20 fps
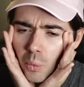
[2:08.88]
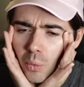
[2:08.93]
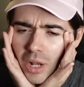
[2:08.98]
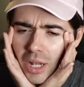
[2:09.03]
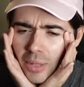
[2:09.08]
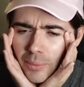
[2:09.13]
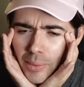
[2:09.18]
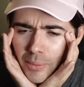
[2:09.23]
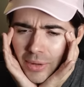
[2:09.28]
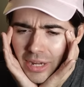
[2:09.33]

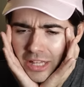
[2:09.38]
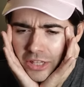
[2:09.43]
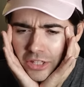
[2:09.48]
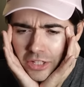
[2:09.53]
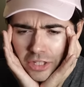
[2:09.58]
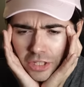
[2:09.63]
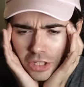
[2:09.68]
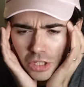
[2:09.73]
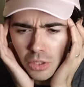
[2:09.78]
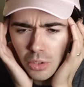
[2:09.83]
while we were in the
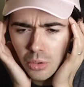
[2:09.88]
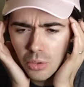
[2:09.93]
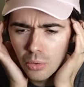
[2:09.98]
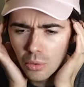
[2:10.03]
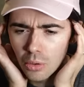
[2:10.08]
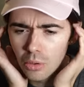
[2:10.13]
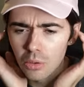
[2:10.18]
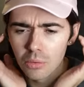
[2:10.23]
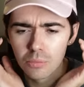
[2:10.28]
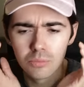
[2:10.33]
queue
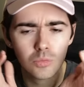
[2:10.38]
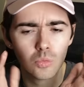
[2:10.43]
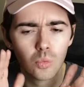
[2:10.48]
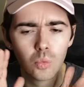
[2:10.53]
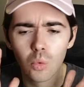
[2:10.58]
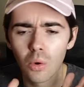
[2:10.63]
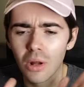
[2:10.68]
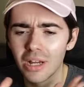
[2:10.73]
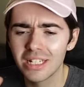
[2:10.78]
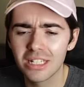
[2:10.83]
or
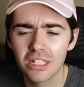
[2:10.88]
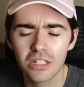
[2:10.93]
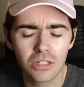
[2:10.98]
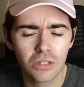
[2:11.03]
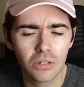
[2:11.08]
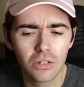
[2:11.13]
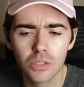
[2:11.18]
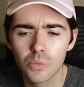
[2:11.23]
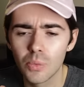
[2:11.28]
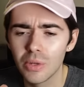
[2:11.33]
right as
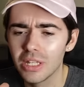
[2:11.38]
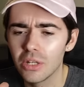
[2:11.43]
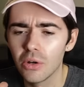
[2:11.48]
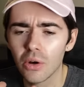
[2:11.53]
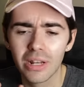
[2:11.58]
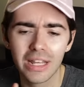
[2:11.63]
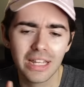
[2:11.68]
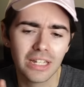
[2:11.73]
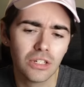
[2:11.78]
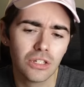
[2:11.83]
soon as we
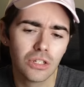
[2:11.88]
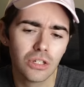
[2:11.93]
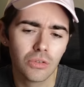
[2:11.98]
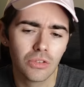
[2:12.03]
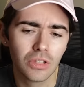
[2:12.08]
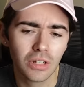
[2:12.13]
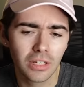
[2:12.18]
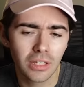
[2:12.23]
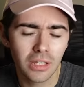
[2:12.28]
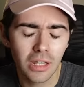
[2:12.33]
got into
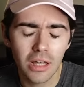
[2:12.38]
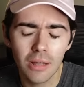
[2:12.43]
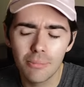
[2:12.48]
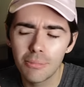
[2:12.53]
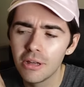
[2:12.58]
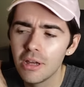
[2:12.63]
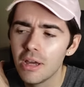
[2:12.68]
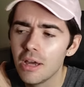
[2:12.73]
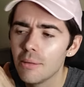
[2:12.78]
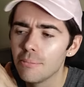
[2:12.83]
the
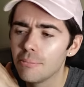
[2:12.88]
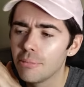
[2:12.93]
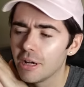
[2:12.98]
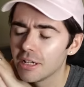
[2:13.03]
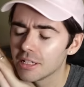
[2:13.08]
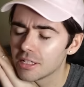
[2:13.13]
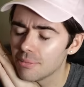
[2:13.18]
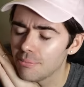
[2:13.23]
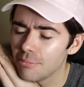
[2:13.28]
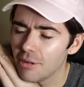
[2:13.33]
club,
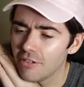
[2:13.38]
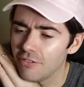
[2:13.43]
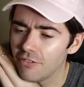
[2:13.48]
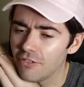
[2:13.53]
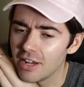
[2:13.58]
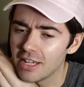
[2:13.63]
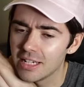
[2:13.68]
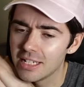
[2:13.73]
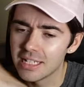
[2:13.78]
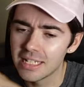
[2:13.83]
but my
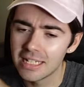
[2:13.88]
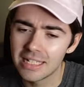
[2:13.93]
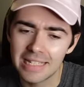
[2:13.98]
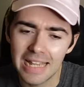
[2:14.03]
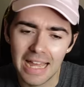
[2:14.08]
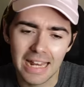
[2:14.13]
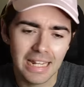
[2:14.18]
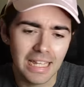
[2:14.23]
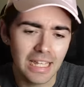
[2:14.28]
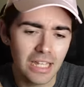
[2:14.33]
friend
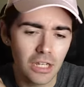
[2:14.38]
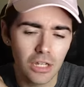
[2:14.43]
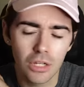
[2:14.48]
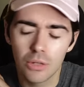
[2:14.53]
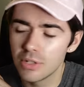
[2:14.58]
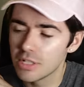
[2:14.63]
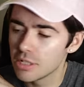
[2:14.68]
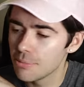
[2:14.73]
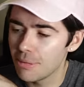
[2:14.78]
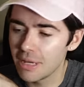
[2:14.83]
Danny, who
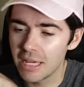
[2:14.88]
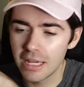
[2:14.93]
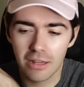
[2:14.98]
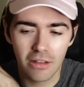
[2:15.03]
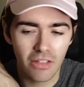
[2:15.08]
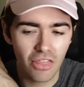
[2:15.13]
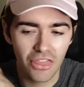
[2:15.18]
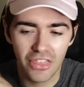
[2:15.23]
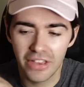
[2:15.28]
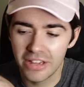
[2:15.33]
is a
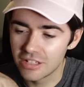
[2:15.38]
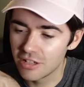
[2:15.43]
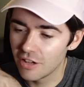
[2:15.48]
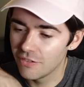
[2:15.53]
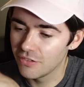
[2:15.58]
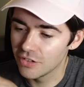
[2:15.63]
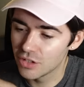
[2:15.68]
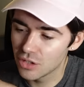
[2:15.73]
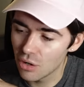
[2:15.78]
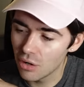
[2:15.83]
big theatre
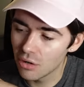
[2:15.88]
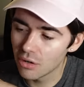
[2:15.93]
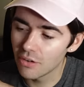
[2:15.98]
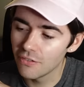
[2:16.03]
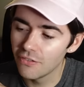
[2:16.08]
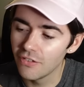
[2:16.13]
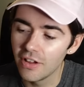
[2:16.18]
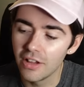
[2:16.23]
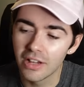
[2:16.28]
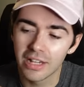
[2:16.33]

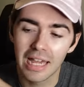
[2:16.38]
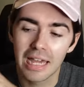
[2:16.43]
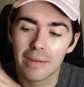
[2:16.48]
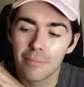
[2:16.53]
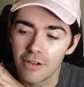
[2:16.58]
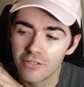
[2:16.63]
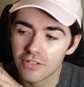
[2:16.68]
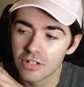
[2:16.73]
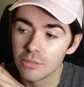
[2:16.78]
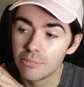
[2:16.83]
photographer, came
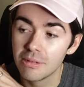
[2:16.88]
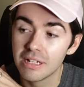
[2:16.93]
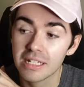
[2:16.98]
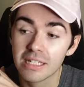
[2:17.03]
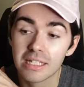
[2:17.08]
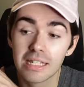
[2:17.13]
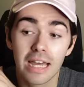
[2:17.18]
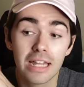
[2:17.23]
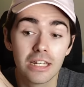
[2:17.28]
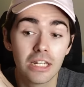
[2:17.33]
over to me and
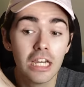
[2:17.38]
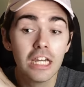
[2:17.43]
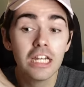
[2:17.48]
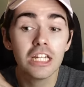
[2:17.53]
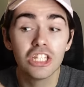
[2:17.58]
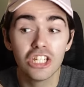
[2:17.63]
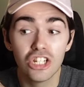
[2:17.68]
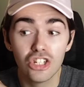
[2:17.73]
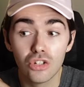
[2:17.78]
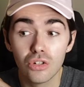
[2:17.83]
said,
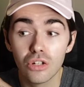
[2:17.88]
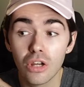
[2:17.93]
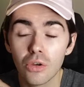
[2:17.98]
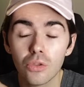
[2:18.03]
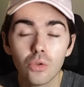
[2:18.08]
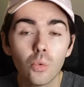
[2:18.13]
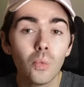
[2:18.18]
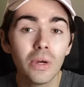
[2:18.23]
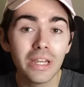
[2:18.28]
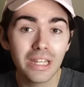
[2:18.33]
Did you know
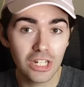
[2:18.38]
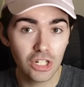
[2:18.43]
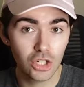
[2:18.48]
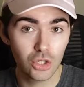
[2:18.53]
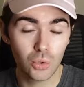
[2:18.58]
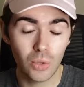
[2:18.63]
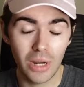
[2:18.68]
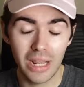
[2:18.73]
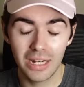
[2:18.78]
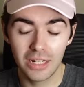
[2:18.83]
the Wicked
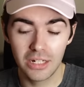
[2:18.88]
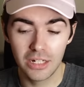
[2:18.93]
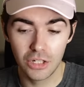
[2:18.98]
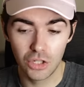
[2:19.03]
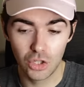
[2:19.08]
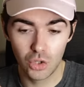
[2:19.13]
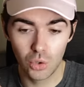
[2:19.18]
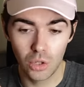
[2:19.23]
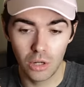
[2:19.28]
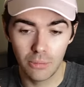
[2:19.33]
trailer has
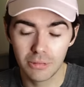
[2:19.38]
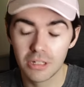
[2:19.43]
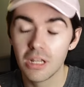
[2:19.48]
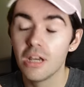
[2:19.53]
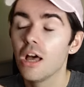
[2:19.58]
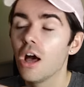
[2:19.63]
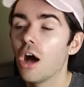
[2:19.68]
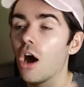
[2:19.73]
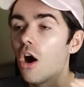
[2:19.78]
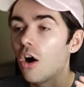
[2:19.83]
dropped?
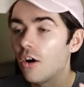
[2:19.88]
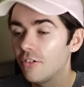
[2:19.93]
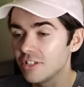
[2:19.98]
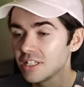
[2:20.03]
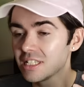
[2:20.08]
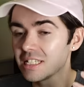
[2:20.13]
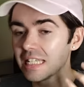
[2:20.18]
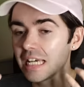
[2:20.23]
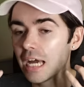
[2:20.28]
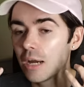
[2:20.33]

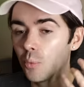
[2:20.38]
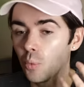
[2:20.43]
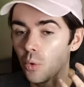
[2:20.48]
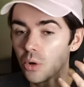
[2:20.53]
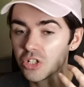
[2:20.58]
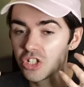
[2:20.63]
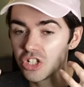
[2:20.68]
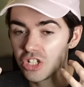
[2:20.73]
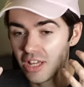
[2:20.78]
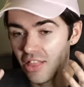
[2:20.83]
Obviously, I
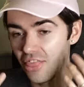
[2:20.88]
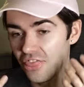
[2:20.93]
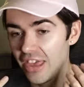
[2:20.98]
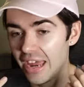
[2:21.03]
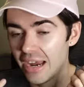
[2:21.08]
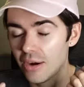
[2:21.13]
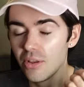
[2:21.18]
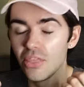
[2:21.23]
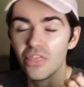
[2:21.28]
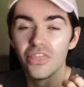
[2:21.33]
watched it
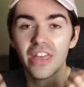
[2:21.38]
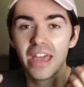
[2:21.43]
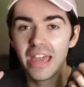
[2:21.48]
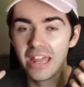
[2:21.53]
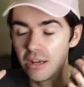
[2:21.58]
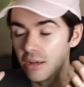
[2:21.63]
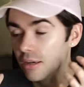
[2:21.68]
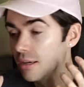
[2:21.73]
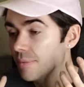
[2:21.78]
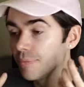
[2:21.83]
there and
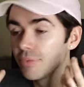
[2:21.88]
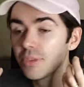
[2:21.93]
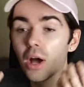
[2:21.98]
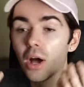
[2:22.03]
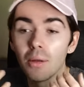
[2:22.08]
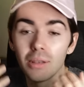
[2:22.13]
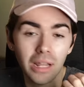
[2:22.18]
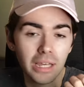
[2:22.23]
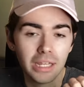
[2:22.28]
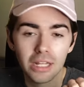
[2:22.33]
then
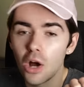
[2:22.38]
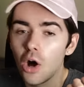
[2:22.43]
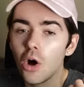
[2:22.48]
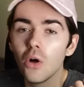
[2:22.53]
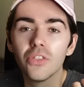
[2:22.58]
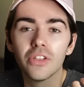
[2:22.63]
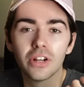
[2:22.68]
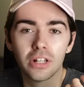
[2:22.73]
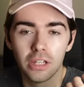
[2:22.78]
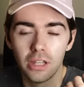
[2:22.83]
like
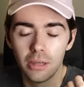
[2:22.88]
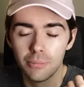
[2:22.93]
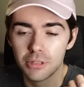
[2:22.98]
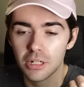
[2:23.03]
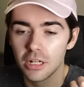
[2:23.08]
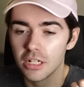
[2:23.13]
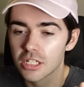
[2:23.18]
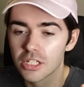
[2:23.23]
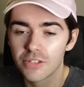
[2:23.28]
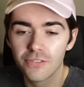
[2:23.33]
on the club
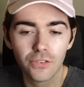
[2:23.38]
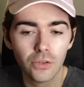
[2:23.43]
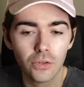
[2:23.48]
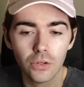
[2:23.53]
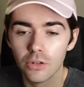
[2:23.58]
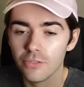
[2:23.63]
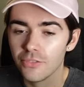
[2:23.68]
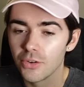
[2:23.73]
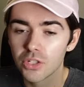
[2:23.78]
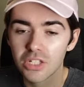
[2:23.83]
dance
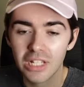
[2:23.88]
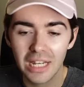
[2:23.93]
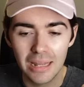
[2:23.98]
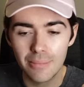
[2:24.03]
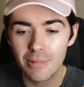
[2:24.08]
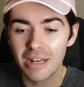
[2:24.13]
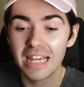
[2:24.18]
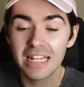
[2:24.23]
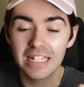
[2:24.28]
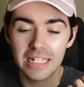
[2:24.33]
floor, vodka
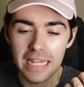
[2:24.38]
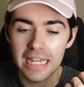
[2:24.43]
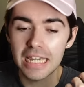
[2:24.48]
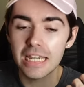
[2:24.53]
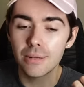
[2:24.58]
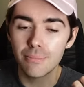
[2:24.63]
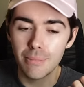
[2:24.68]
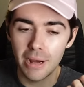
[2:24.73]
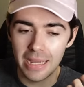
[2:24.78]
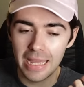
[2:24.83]
lemonade
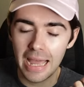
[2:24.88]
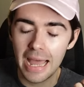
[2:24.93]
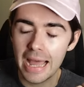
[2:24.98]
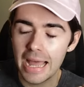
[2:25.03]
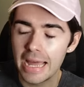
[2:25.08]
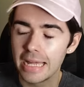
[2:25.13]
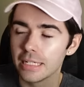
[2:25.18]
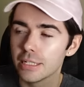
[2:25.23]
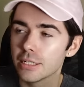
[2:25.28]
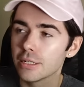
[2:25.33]
in my
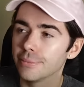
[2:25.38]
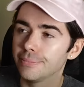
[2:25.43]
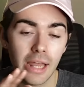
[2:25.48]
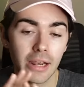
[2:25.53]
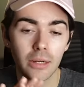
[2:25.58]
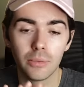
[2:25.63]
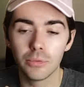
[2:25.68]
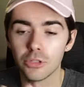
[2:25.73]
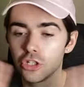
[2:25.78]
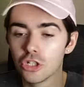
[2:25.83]
hand, and
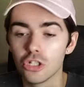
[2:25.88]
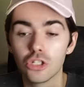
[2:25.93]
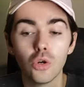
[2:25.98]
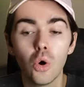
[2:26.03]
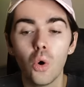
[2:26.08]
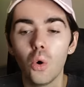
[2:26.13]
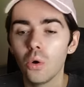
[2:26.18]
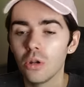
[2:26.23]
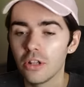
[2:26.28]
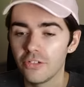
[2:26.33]
I was just
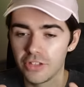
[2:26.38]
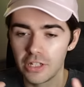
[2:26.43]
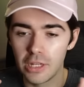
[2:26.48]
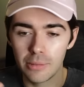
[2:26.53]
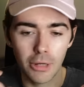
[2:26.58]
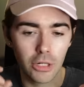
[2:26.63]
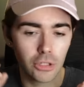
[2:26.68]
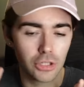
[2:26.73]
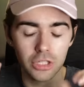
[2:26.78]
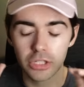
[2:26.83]
all of the
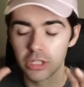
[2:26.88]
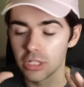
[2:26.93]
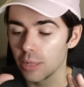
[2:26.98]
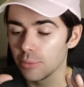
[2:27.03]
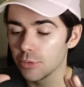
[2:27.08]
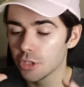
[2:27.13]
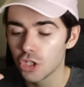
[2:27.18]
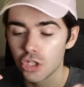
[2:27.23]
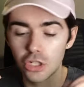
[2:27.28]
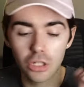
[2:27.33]
emotions. I
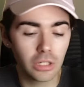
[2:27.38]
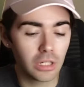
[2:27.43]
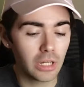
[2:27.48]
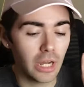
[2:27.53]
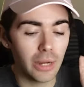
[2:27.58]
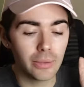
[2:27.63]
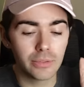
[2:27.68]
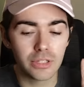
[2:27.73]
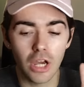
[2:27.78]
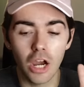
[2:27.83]
was shook,
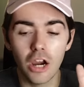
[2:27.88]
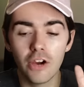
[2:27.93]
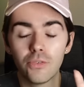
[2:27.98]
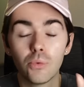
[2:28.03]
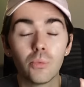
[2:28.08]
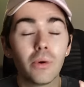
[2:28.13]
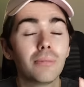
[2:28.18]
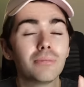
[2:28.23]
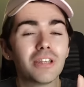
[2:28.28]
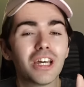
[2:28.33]
I was
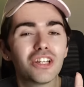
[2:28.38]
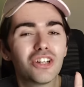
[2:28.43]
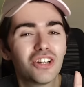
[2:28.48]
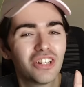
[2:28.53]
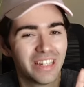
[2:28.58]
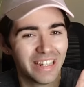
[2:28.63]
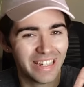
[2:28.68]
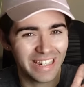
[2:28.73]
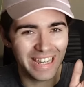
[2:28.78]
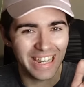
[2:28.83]
overwhelmed, I
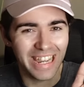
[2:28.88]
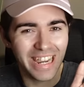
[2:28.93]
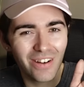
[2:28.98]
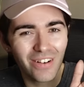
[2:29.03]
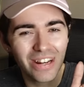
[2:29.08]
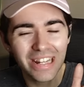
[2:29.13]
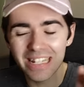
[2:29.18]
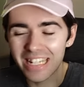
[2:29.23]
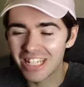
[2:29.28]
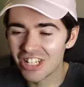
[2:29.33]
couldn't hear
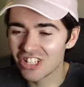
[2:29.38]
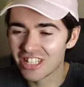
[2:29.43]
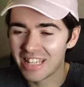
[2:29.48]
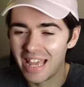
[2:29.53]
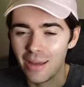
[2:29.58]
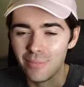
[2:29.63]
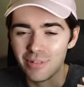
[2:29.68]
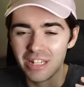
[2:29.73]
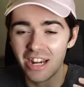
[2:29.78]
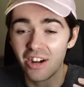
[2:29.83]
it, I just
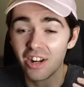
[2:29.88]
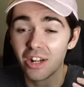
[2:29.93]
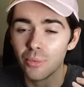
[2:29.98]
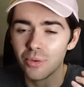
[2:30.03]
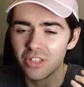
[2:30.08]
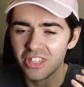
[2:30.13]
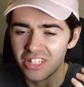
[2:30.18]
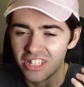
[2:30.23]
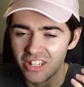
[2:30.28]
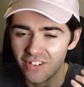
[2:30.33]
kept hearing it
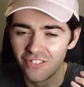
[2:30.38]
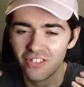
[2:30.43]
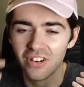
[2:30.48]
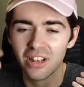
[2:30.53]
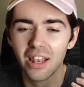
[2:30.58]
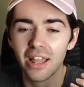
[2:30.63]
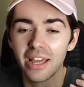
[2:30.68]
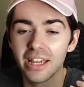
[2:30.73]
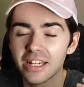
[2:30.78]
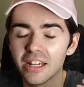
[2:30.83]
with different
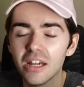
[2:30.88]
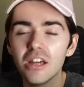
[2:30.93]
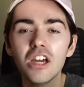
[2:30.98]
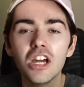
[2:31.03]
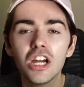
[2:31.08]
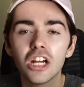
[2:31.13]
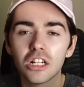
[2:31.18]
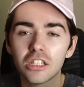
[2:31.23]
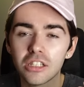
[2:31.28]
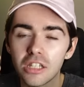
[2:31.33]
like
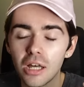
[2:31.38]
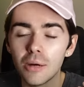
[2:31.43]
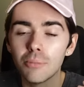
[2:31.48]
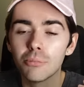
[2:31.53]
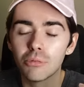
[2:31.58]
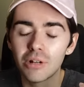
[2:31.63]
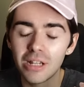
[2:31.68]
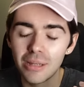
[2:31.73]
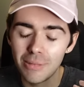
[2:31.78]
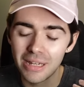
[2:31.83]
club
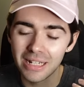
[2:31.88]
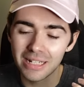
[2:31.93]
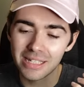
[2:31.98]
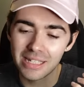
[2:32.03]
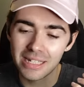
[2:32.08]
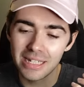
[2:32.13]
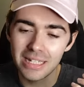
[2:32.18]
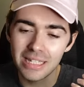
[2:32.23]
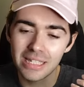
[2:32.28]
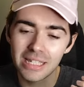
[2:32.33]

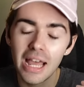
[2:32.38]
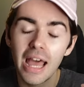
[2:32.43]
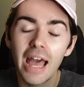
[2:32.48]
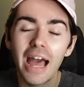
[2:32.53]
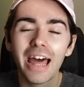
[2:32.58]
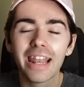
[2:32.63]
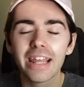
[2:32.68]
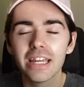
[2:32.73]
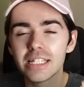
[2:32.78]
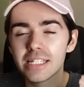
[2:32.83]
remixes,
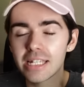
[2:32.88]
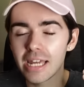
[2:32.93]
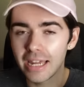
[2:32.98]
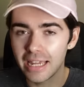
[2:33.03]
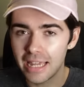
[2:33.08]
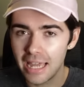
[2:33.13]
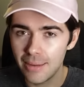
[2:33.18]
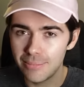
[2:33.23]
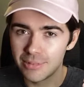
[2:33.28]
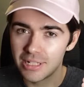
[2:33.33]
and I say I
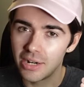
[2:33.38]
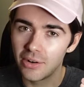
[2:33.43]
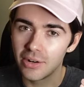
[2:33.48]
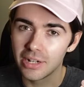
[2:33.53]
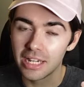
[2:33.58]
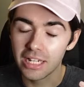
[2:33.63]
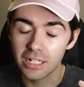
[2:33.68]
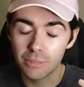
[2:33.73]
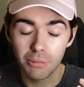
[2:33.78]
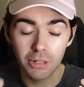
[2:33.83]
kept hearing
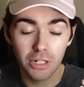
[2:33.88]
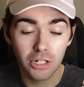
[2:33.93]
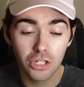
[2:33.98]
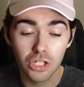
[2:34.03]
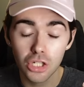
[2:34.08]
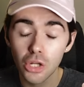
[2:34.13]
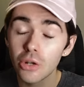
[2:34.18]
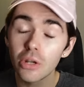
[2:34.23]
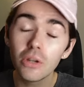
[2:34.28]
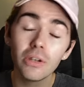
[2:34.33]
it because
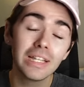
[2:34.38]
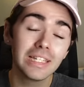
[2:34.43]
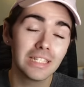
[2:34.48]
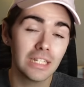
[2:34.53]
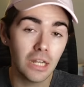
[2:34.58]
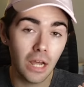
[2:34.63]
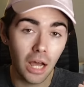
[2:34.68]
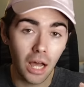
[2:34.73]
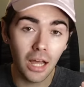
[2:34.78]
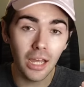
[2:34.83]
not only
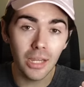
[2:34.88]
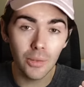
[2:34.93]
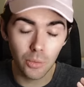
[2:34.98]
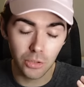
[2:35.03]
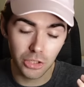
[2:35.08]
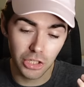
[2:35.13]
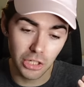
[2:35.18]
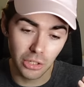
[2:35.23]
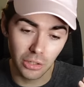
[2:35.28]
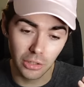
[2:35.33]
did I
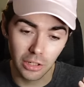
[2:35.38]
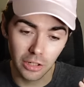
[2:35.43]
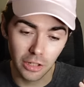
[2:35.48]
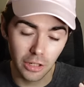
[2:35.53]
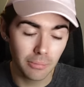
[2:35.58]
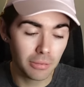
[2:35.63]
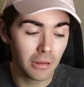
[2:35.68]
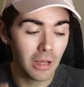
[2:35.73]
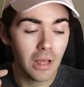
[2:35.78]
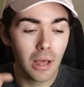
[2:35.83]
watch it on
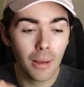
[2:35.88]
loop,